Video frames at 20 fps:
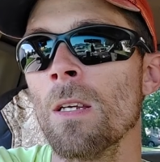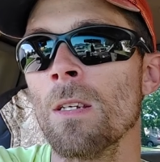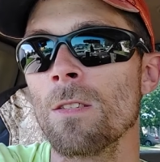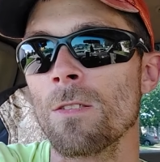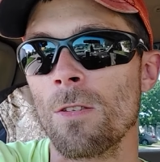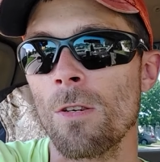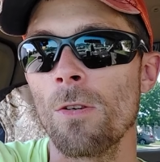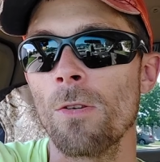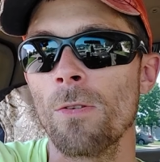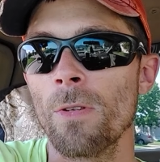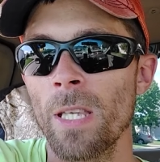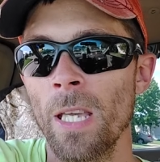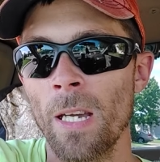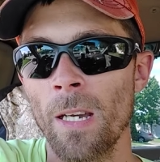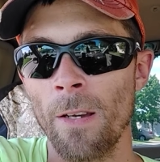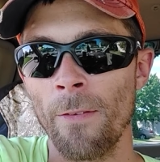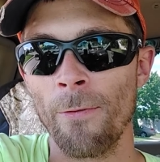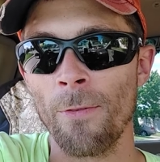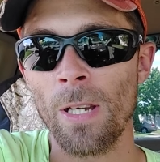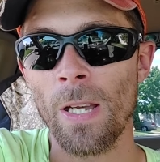So
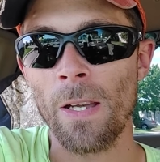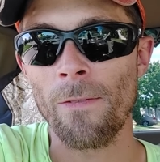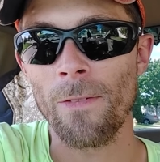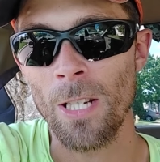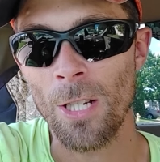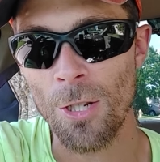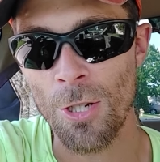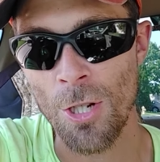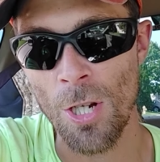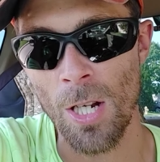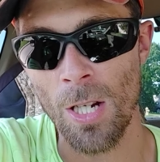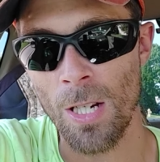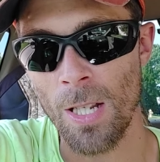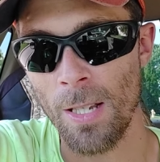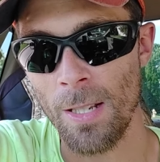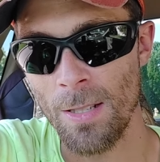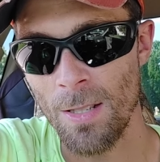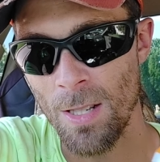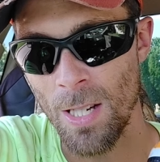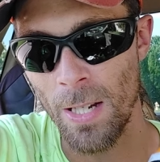yeah, if we have any shot
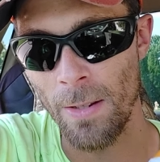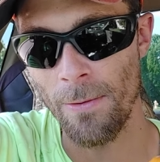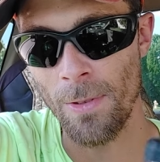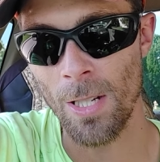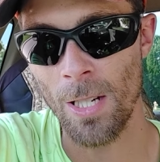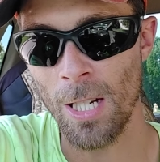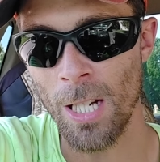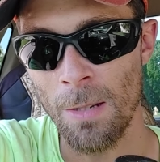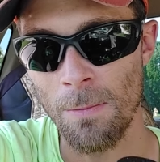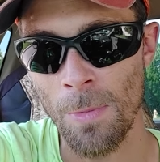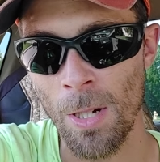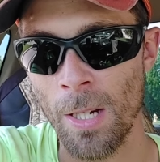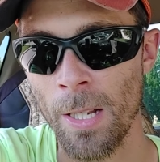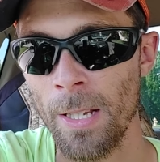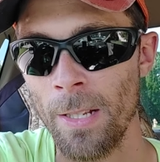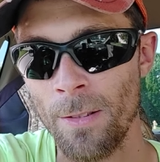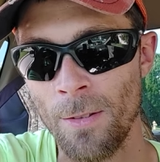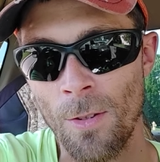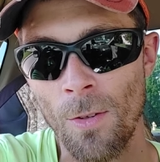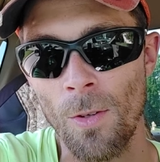at saving any money,
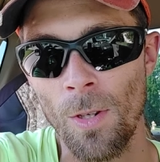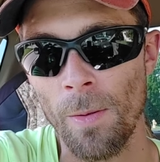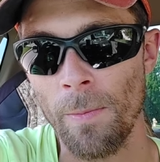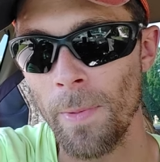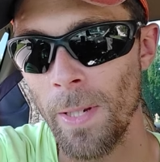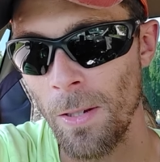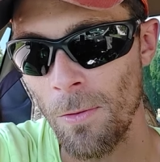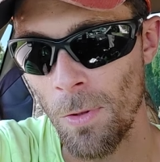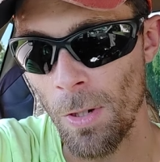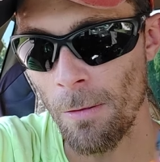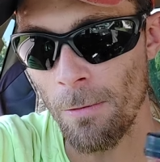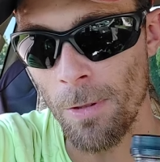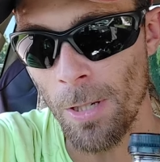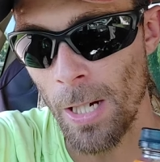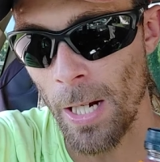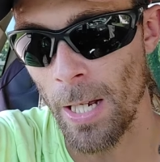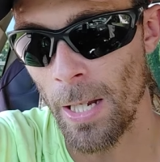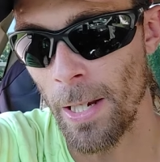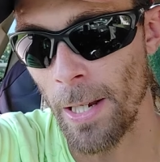it's going to be where we're at